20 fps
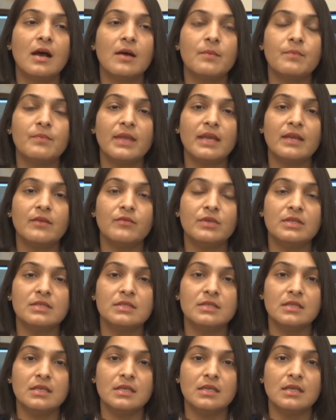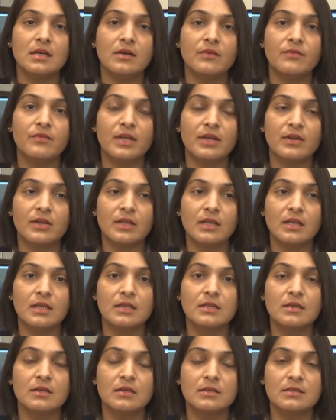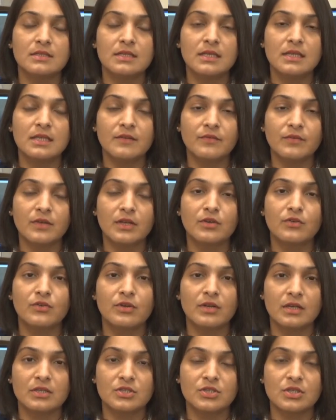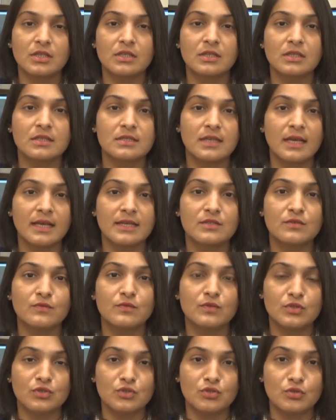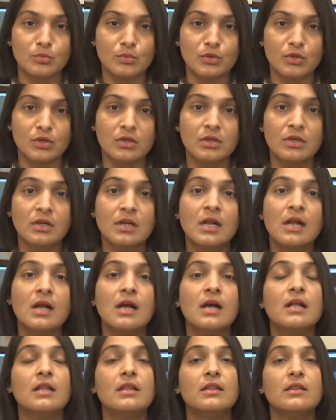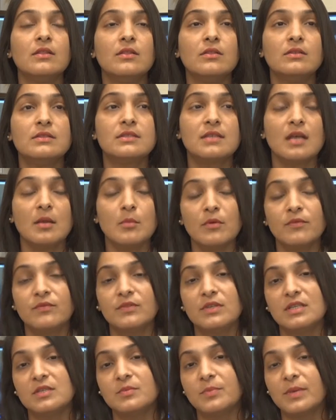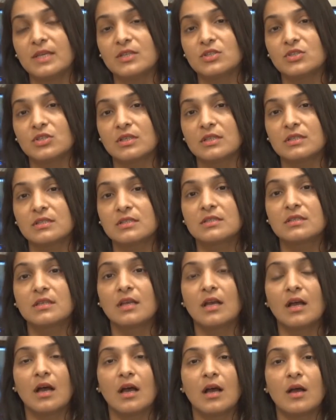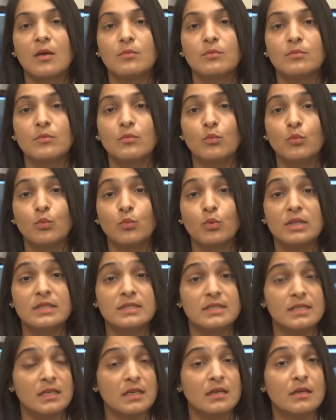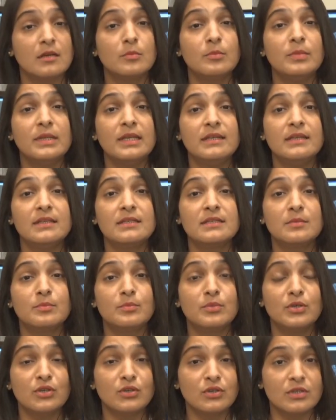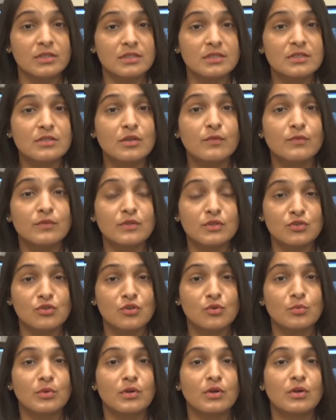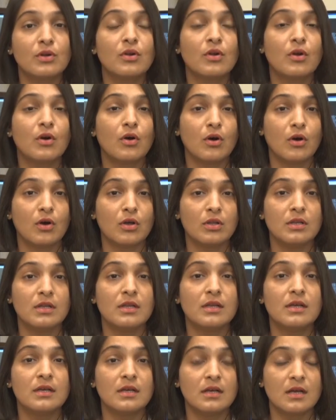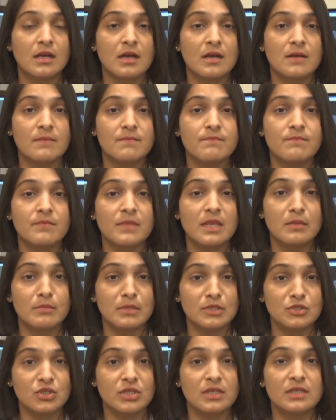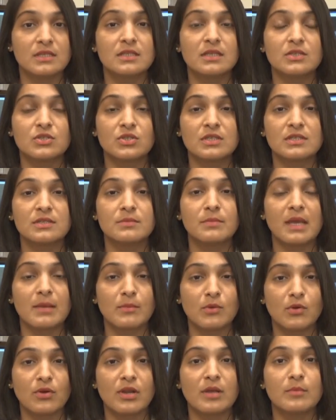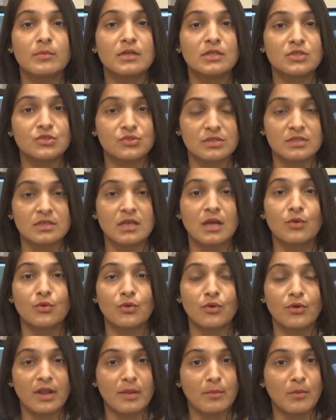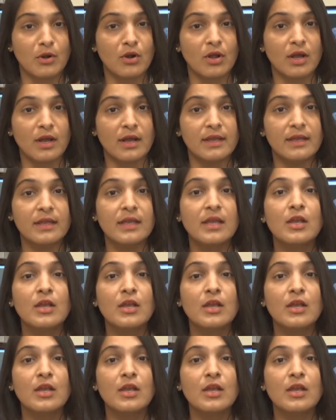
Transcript: um, and we see a very significant reduction in the size of the tumor. Some of these patients um, will see a complete disappearance of the tumor on um, imaging such as mammogram, ultrasound, or M R I,